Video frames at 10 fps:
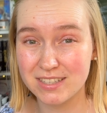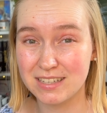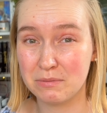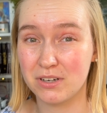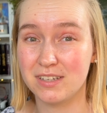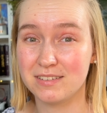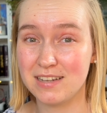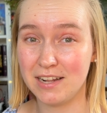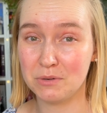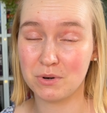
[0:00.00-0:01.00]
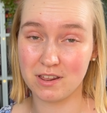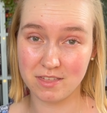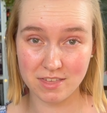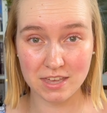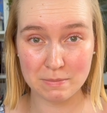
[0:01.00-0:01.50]
and I'm gonna tell you what I
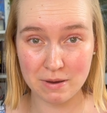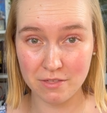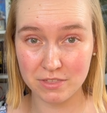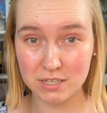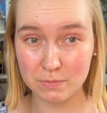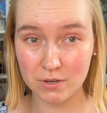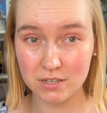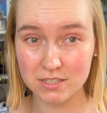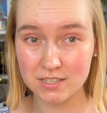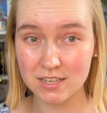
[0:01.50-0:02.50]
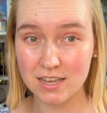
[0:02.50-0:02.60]
think about these books.